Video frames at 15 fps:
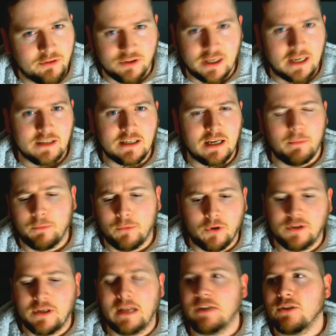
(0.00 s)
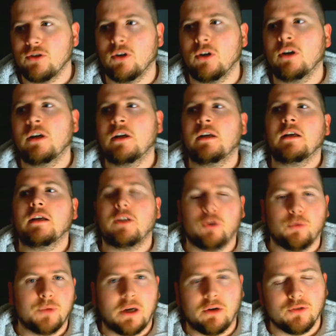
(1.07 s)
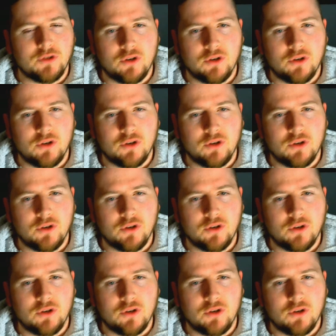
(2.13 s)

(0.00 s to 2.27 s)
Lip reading: you say his name, I'm not entirely sure, comes out